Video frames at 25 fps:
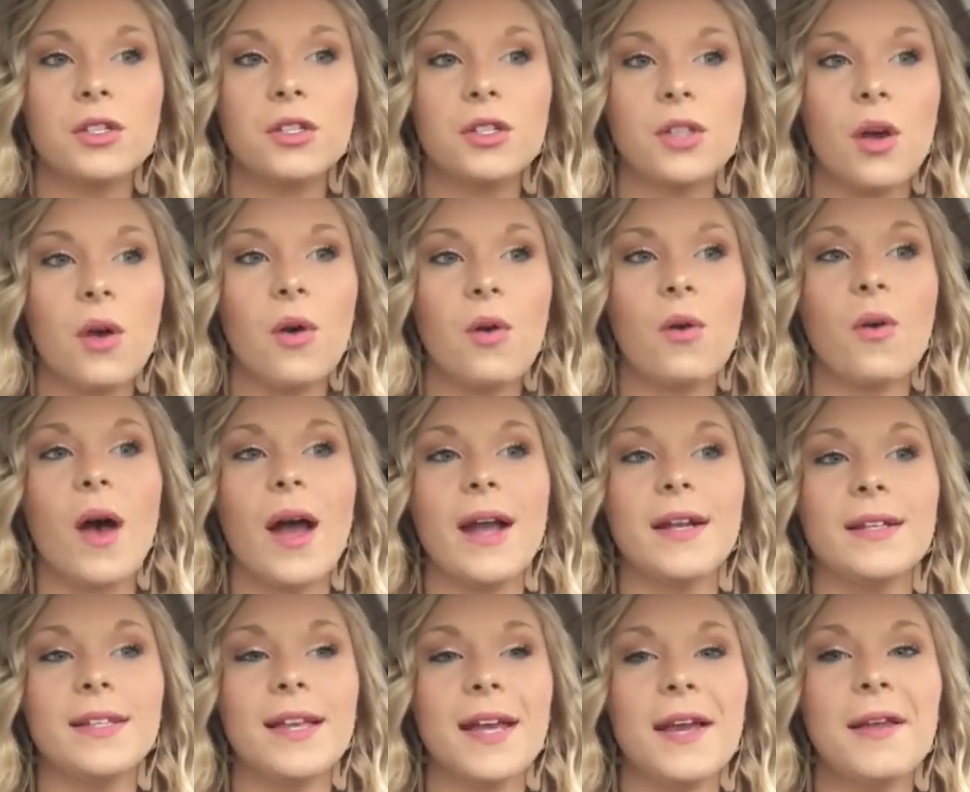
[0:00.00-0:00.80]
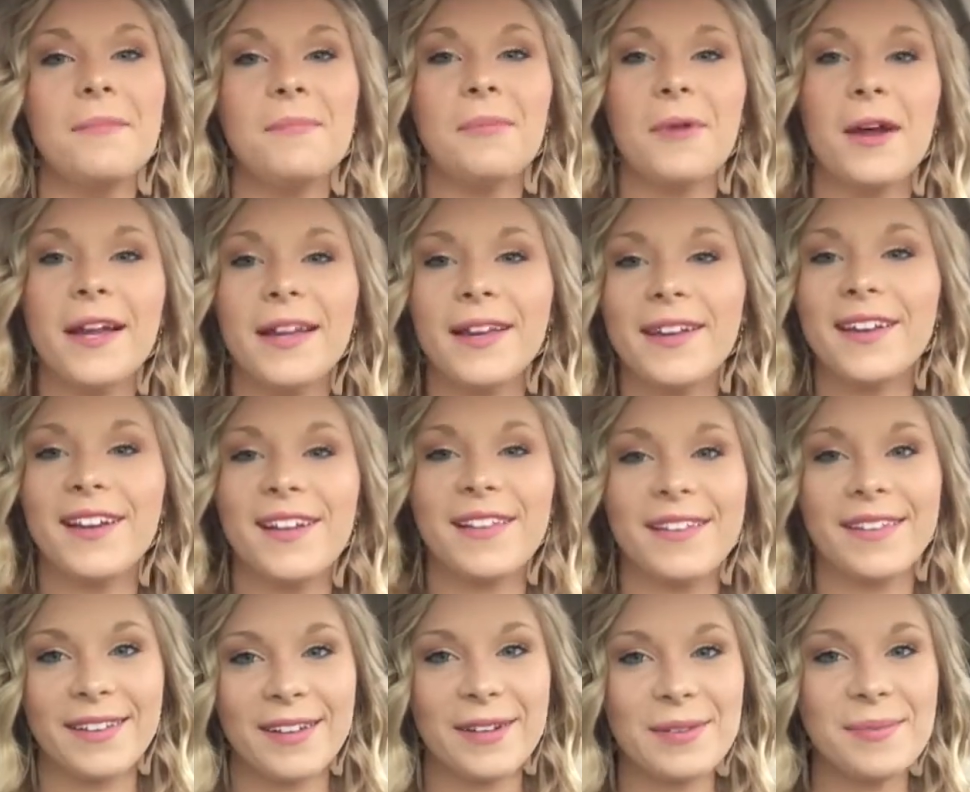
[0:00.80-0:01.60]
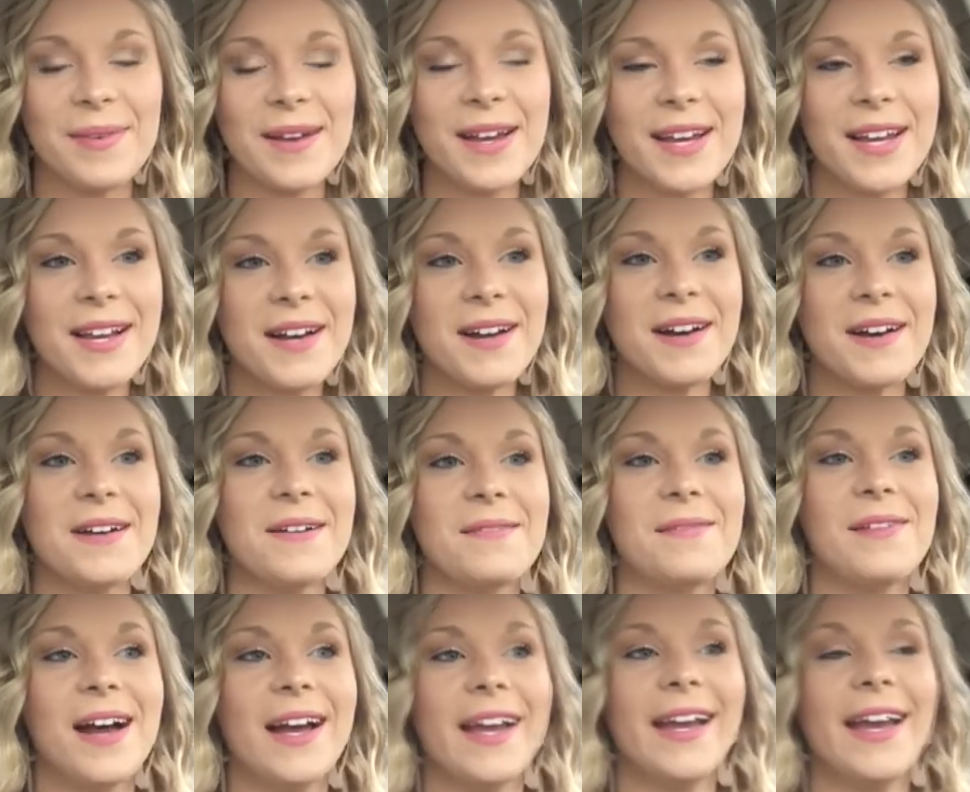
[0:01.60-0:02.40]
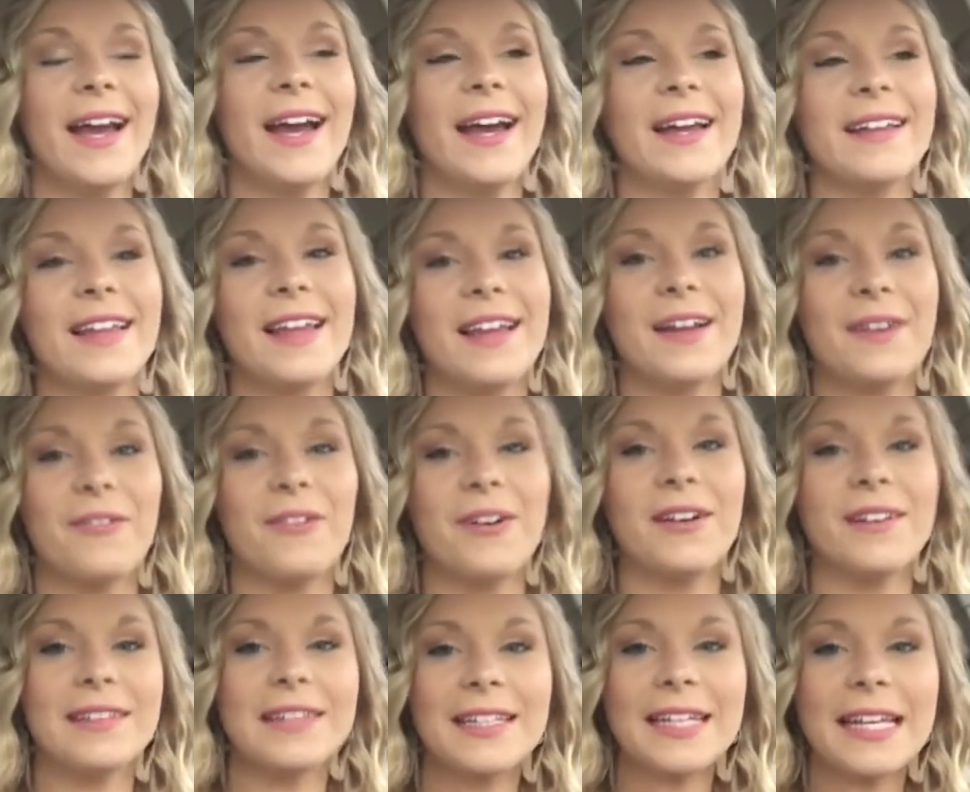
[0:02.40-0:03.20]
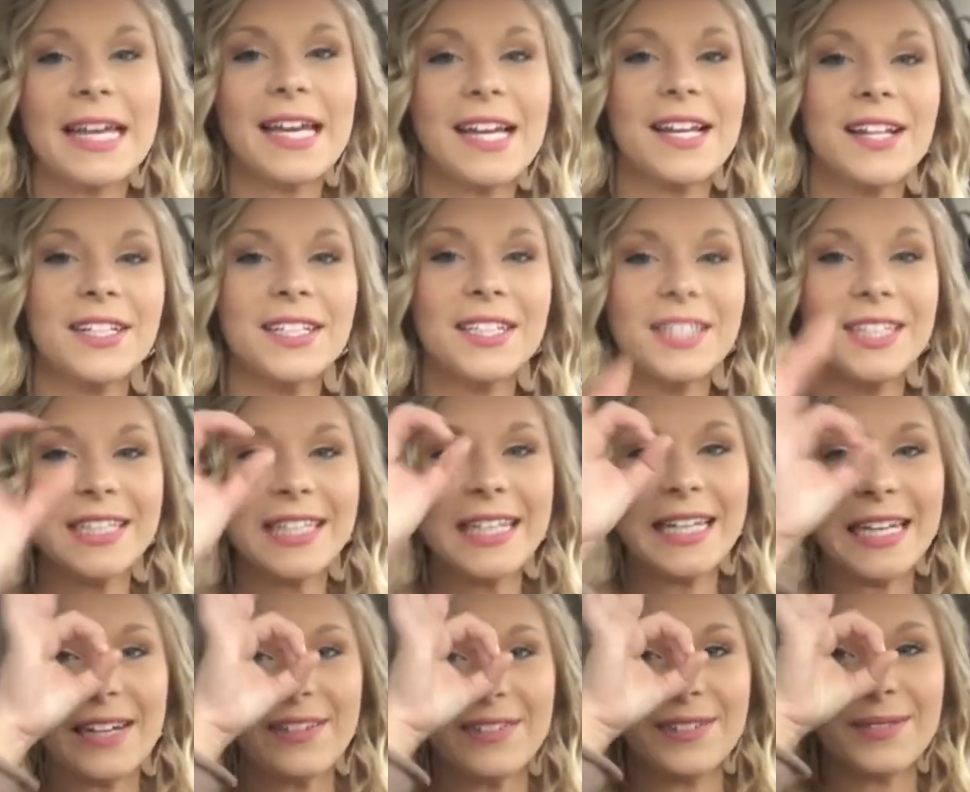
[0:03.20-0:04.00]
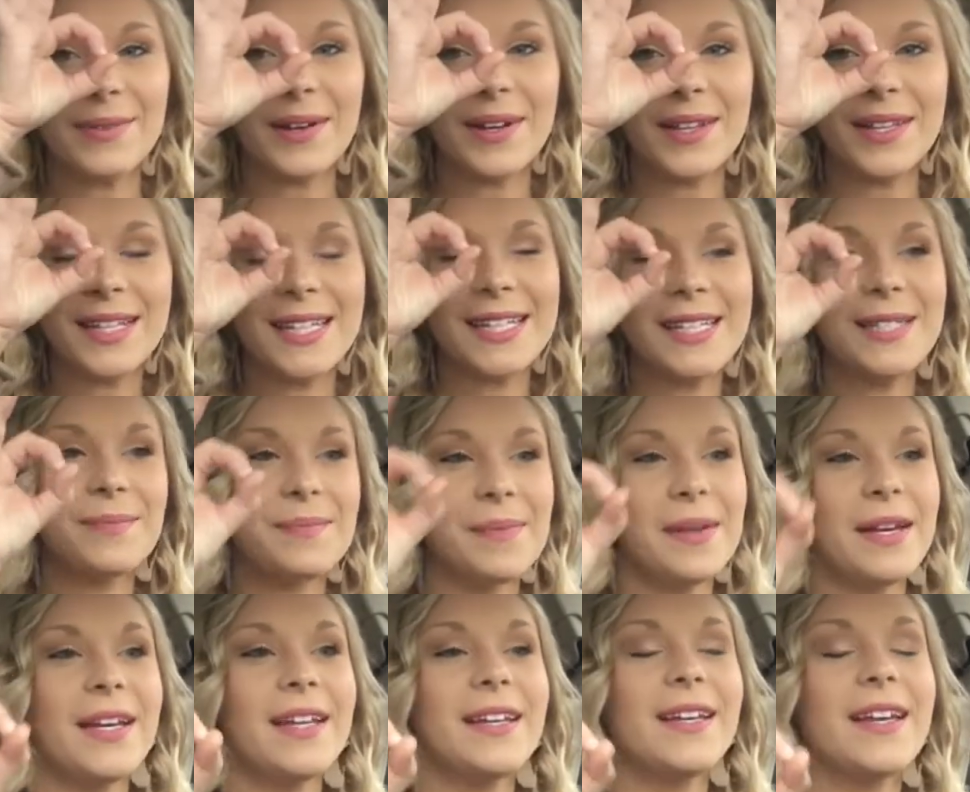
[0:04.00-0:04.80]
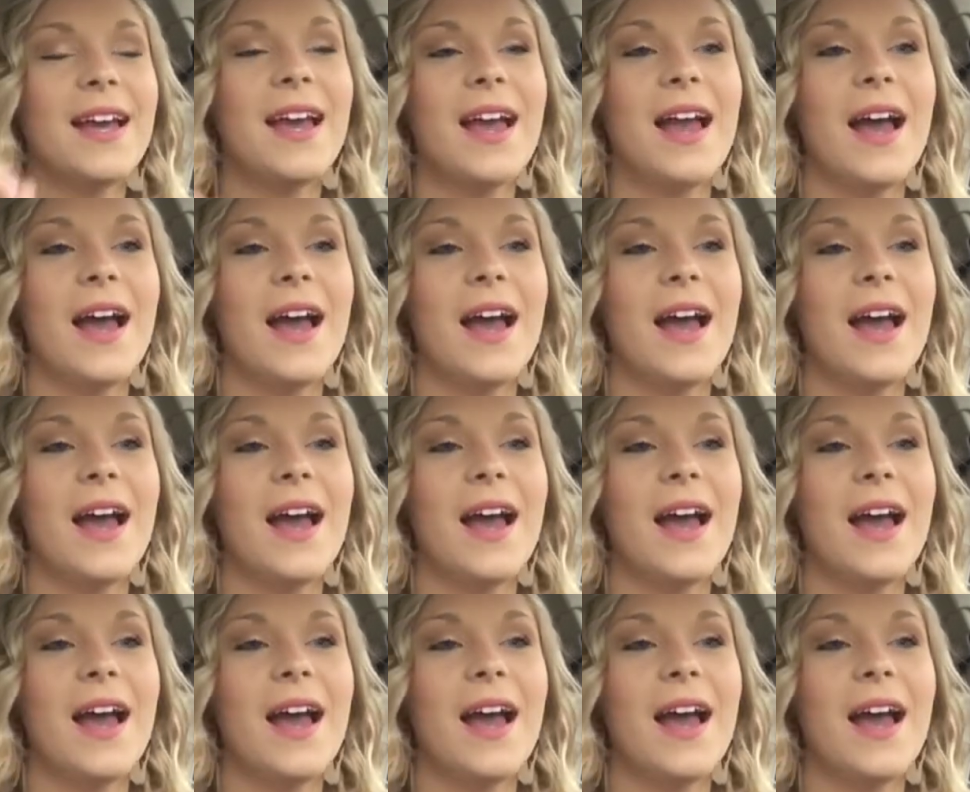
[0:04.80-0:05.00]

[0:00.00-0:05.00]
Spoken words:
So I did break it a little bit. I had like one little cookie. It was about this big,